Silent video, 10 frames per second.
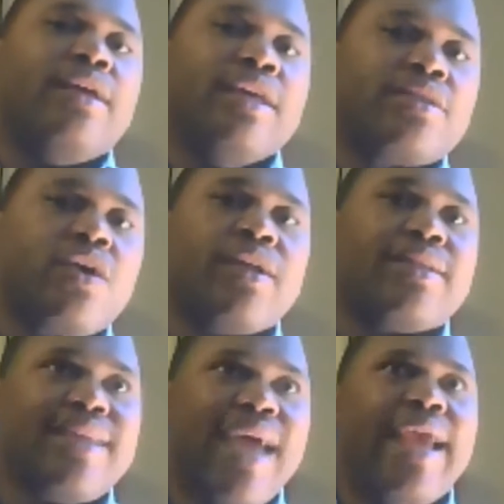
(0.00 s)
it's going
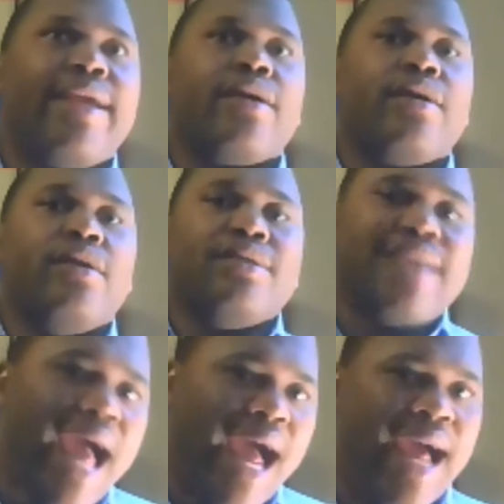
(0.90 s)
to take
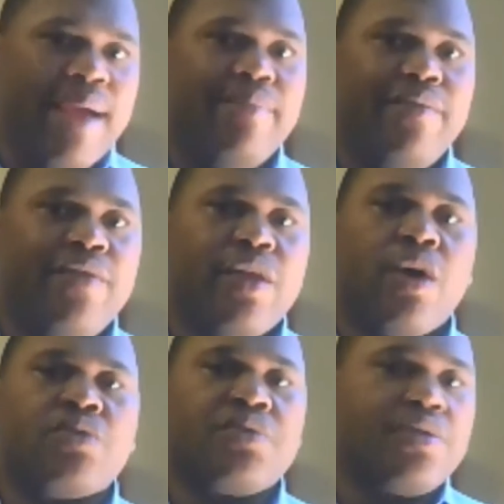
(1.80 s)
time for
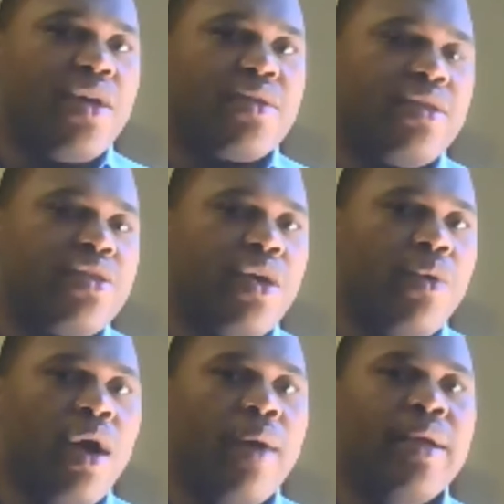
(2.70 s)
those results to
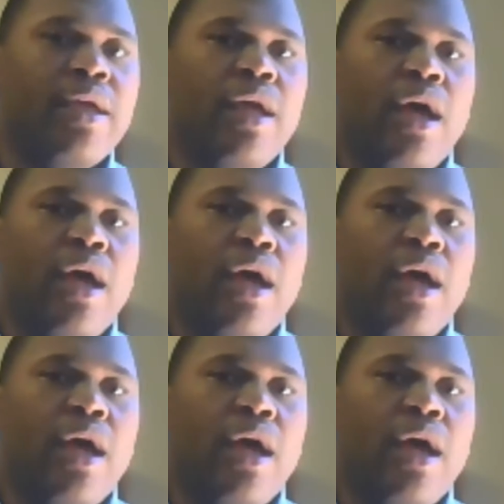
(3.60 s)
show up.